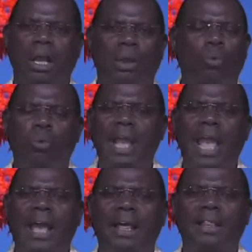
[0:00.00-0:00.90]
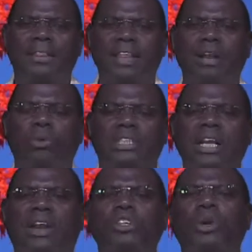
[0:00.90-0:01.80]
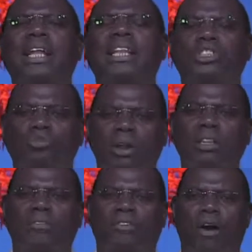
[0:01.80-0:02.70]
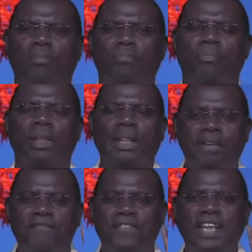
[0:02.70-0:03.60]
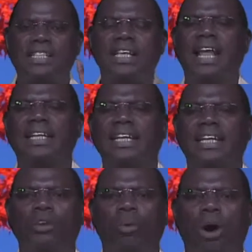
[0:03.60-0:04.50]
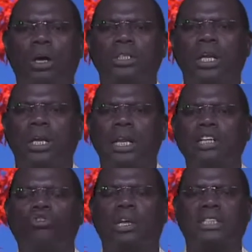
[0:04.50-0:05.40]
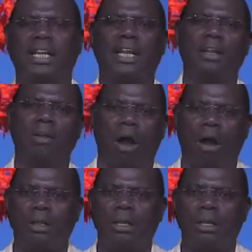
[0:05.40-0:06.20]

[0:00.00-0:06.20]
Where then was he going to get the strength from? The first thing that he did was he trusted in God.